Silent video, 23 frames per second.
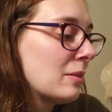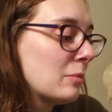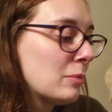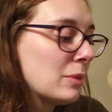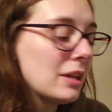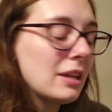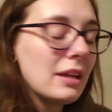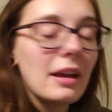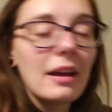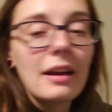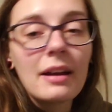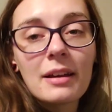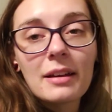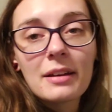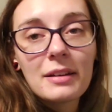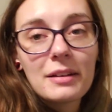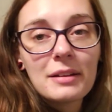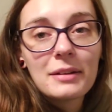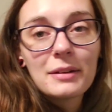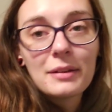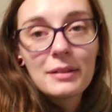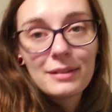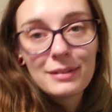But yeah.
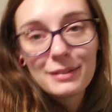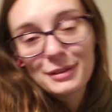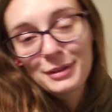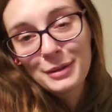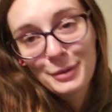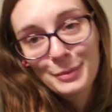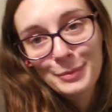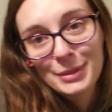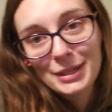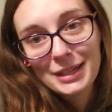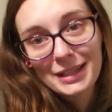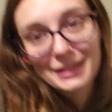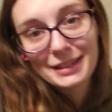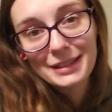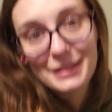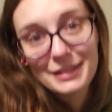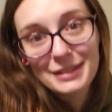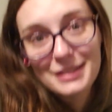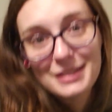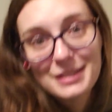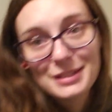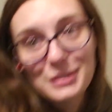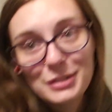I'm gonna
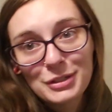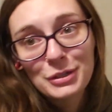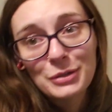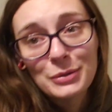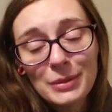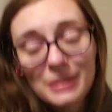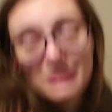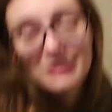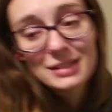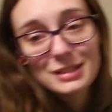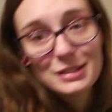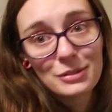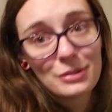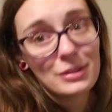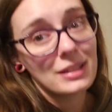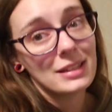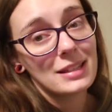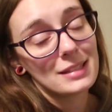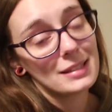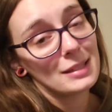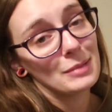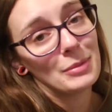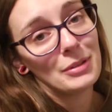get to it so that
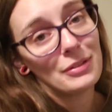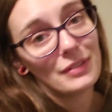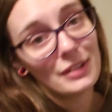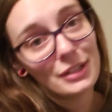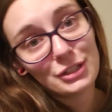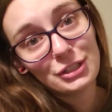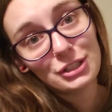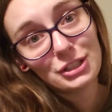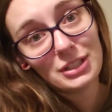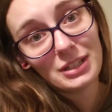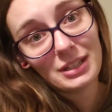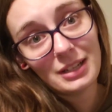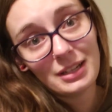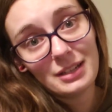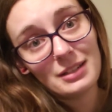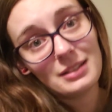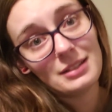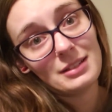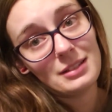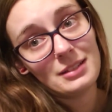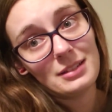this can be finished tonight.